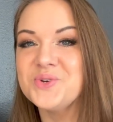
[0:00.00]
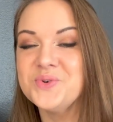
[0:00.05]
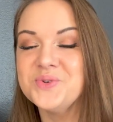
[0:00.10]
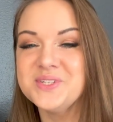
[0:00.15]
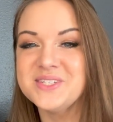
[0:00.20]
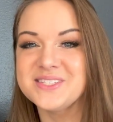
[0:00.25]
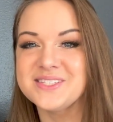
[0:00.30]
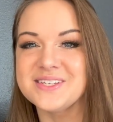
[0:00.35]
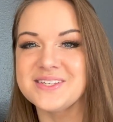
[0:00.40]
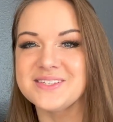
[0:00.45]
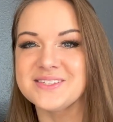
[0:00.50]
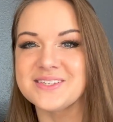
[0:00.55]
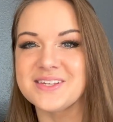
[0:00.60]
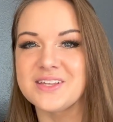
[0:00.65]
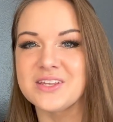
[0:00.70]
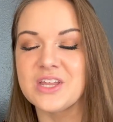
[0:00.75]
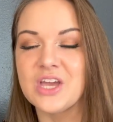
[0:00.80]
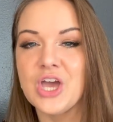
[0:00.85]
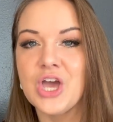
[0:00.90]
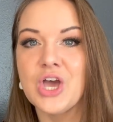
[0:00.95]

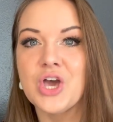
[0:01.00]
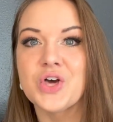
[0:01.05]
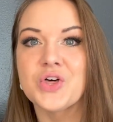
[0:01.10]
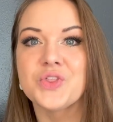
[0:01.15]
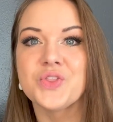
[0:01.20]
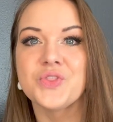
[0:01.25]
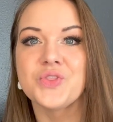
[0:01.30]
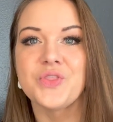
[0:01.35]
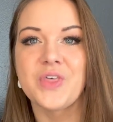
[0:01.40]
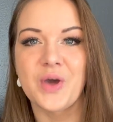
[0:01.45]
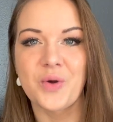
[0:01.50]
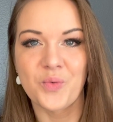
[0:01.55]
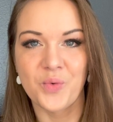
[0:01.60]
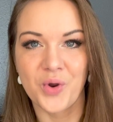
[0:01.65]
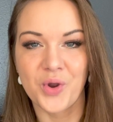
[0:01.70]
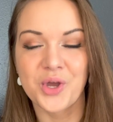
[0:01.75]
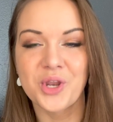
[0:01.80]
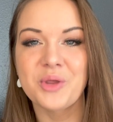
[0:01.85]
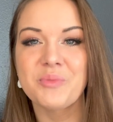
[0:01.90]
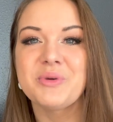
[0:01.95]
season, that
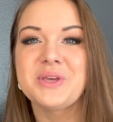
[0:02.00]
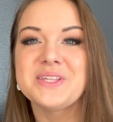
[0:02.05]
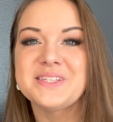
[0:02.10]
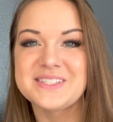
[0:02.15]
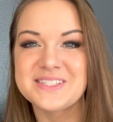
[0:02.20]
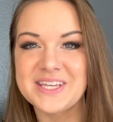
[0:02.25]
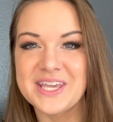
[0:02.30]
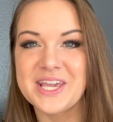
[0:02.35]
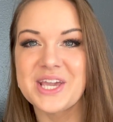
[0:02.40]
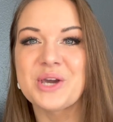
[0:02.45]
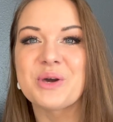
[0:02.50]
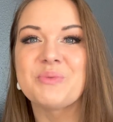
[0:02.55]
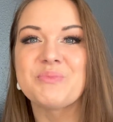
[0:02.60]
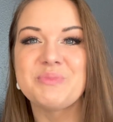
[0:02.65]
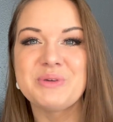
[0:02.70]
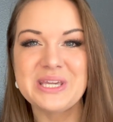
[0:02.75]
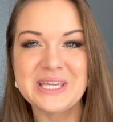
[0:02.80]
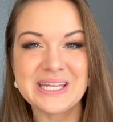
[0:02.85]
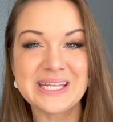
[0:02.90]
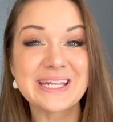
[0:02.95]
we're going to be seeing
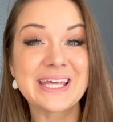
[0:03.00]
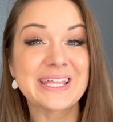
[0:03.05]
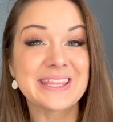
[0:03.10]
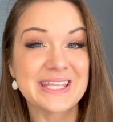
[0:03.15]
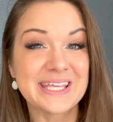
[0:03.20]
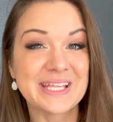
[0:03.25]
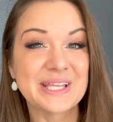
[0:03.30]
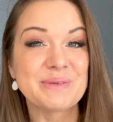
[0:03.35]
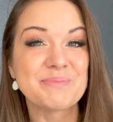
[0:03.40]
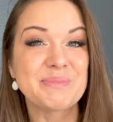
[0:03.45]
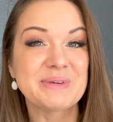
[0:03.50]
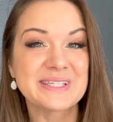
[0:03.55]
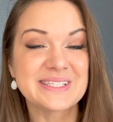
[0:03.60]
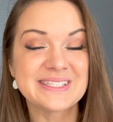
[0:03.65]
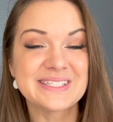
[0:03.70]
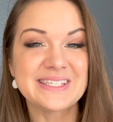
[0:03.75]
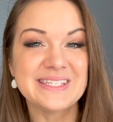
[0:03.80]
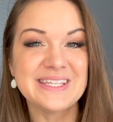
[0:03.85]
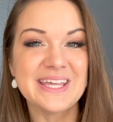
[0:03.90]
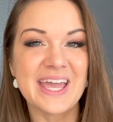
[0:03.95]
competed at the
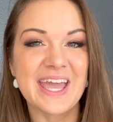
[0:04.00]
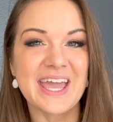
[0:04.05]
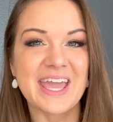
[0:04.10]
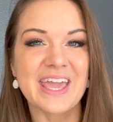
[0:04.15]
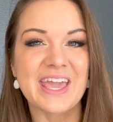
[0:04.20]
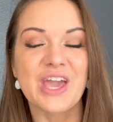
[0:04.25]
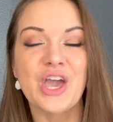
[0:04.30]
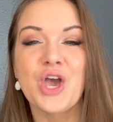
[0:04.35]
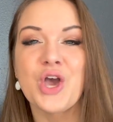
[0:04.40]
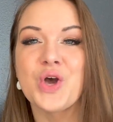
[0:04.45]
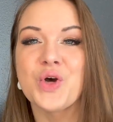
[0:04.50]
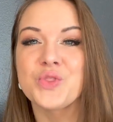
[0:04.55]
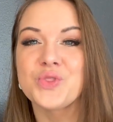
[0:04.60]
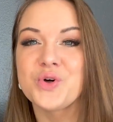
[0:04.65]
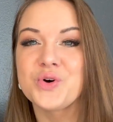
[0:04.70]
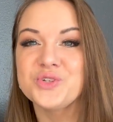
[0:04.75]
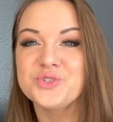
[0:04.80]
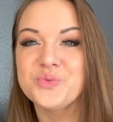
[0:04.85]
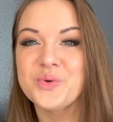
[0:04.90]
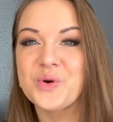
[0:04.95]
Olympics today,
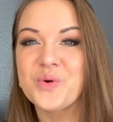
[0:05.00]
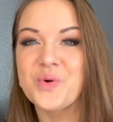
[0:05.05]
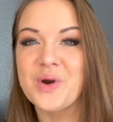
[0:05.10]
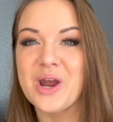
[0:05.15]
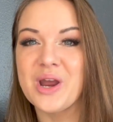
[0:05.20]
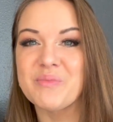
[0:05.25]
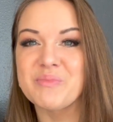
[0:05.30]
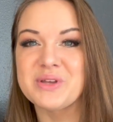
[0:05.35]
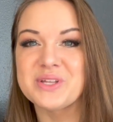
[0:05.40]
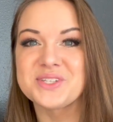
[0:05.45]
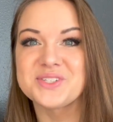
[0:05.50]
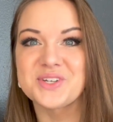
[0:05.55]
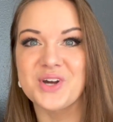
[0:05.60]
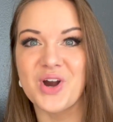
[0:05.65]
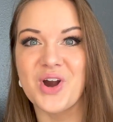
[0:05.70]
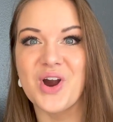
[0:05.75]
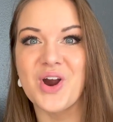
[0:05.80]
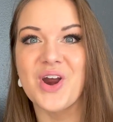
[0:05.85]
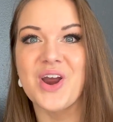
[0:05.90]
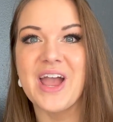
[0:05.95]
those requirements
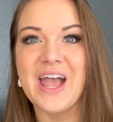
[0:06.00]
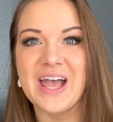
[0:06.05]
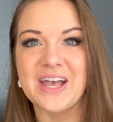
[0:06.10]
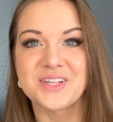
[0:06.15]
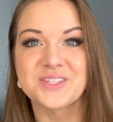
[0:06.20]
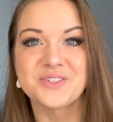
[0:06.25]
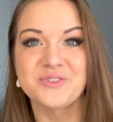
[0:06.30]
are as